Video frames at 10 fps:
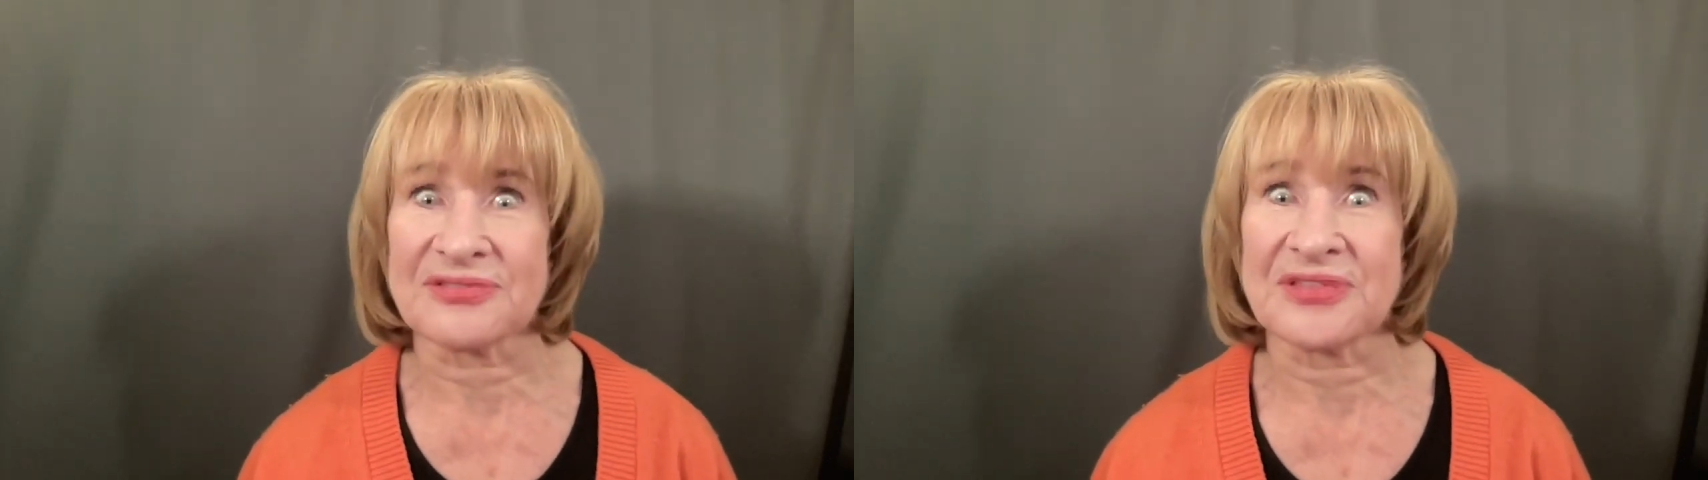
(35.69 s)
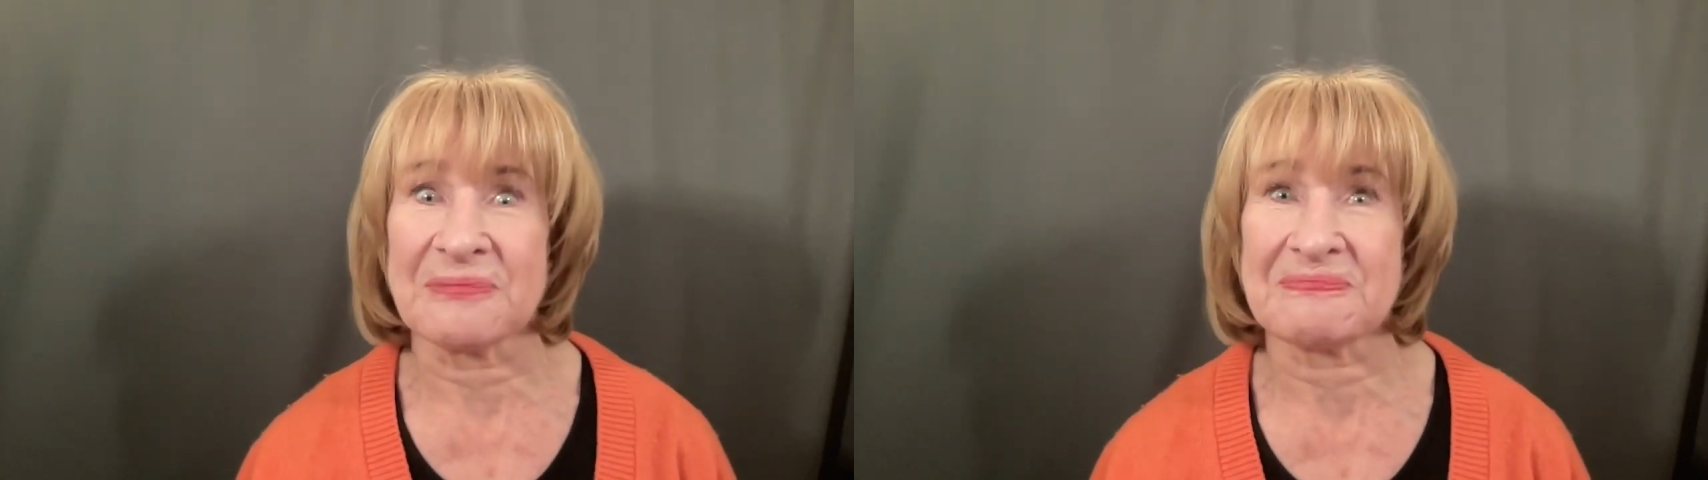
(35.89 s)

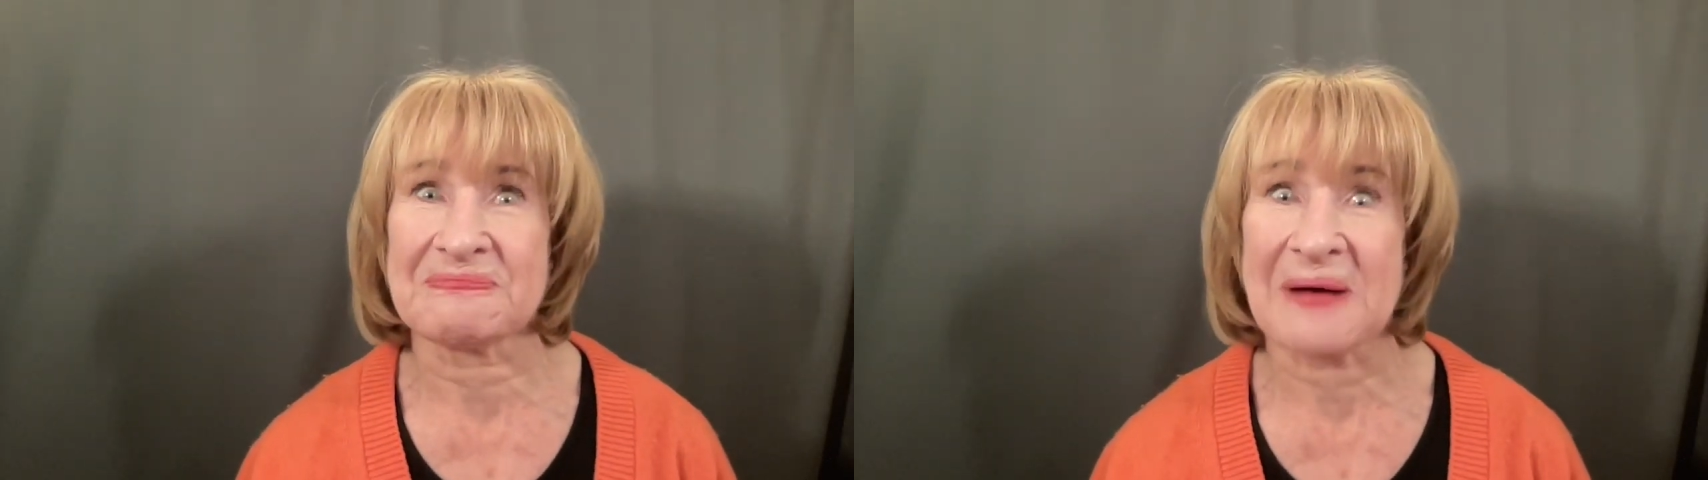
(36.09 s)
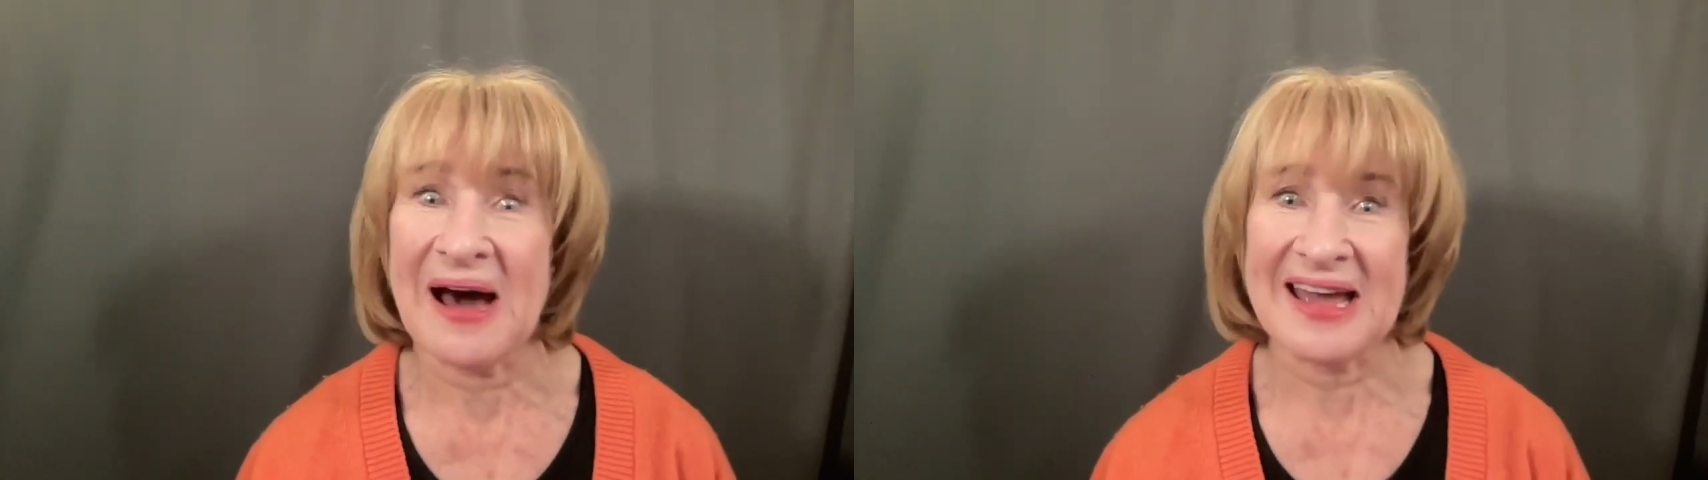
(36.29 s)
the
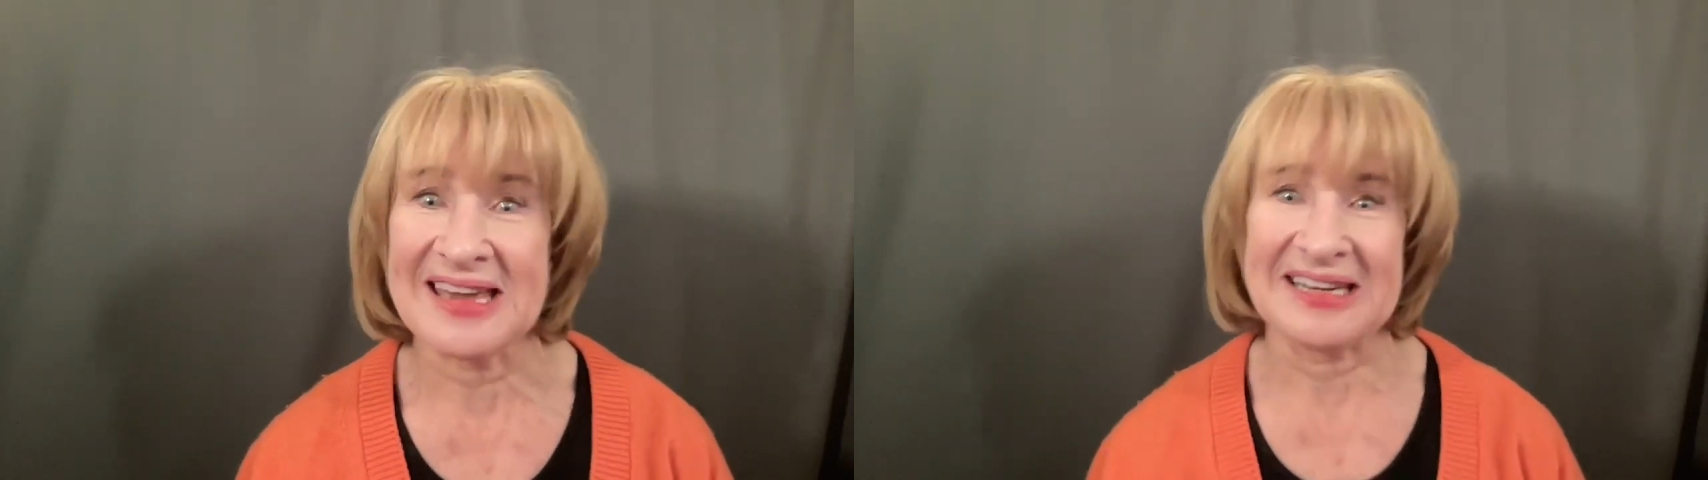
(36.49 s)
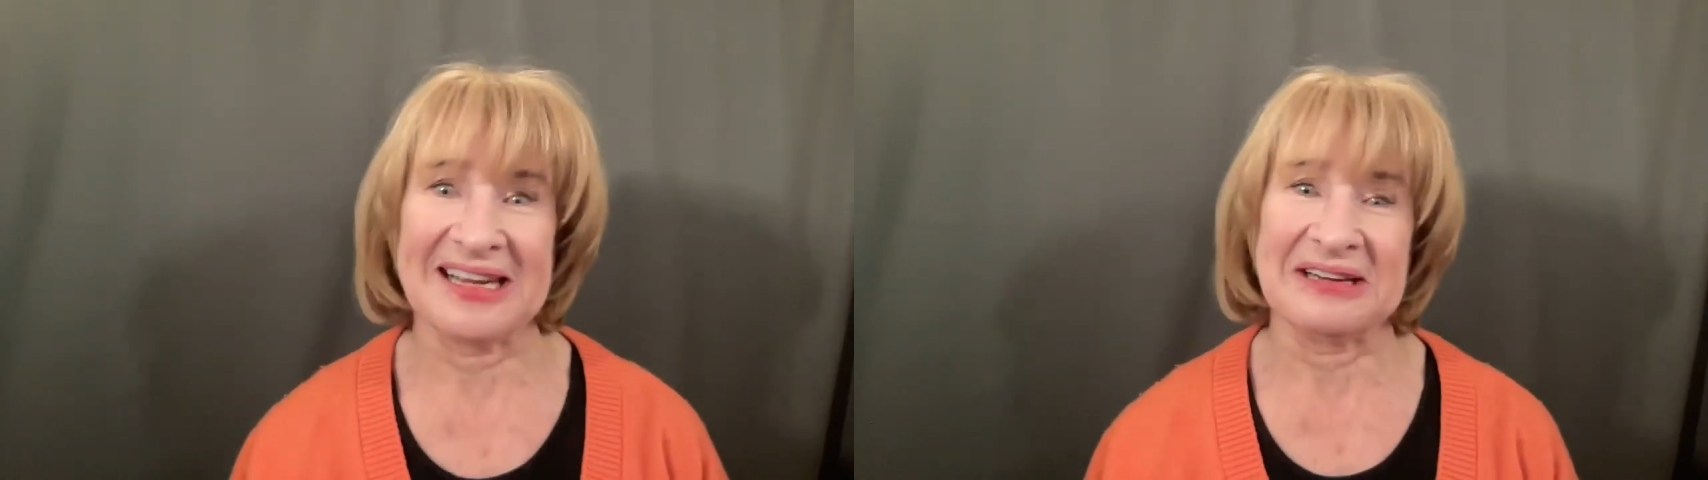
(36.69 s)

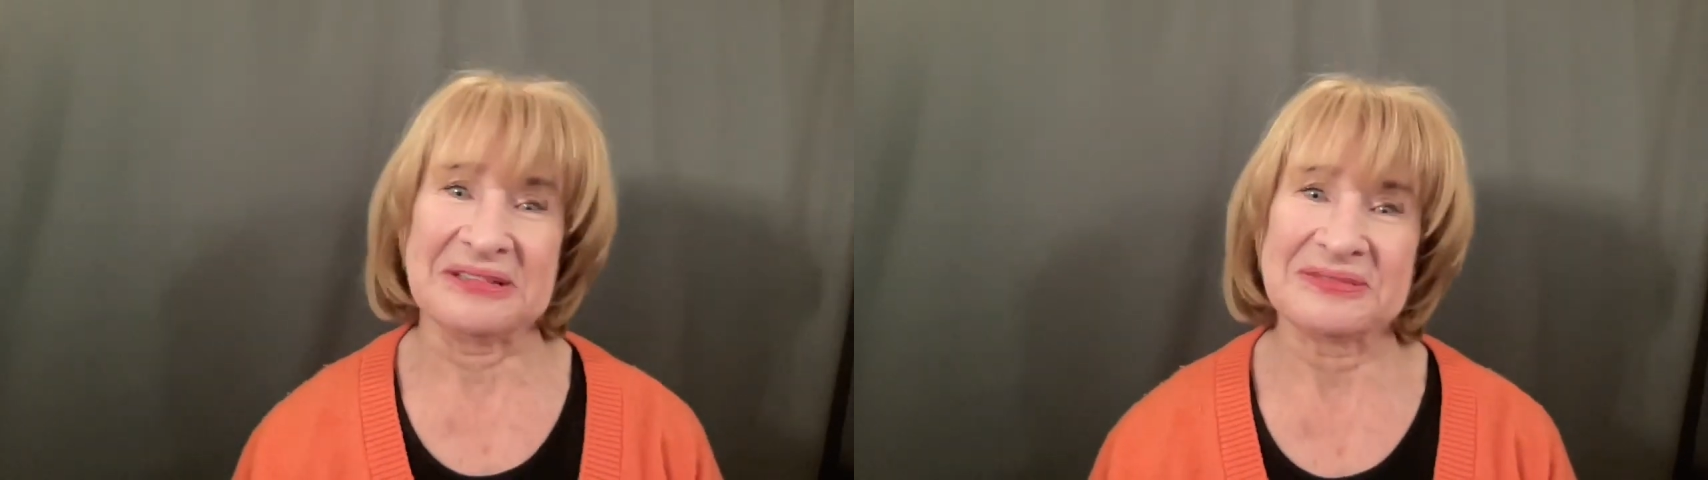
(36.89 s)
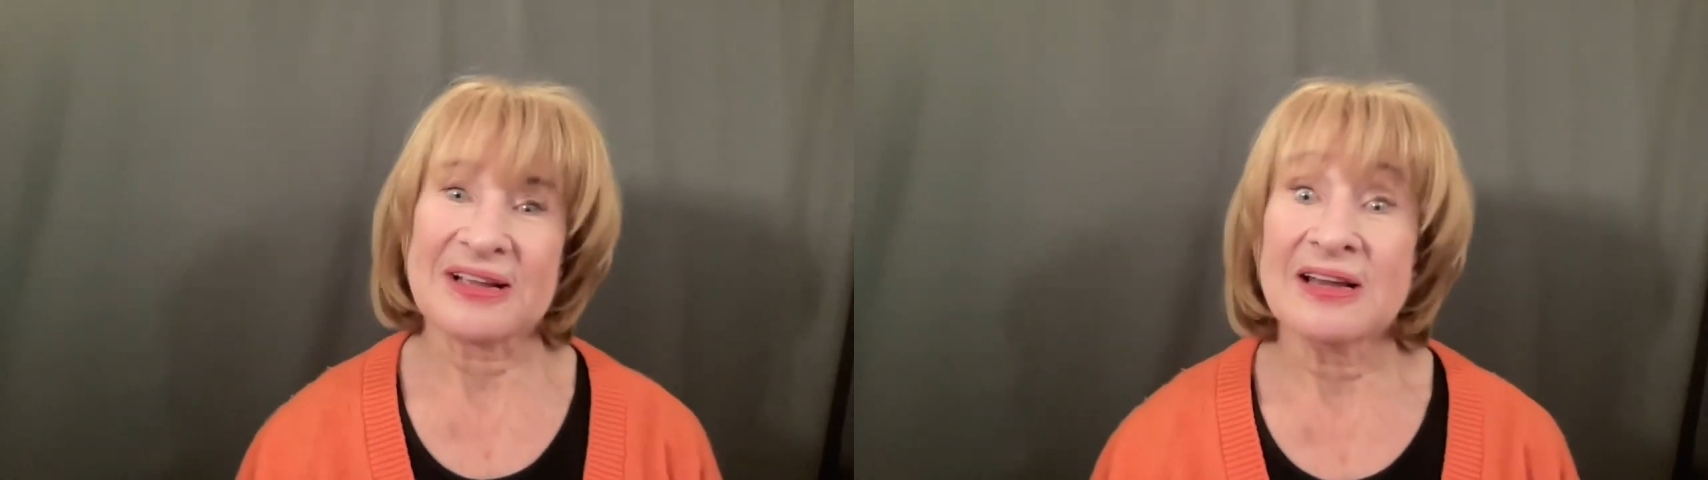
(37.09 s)
pioneer.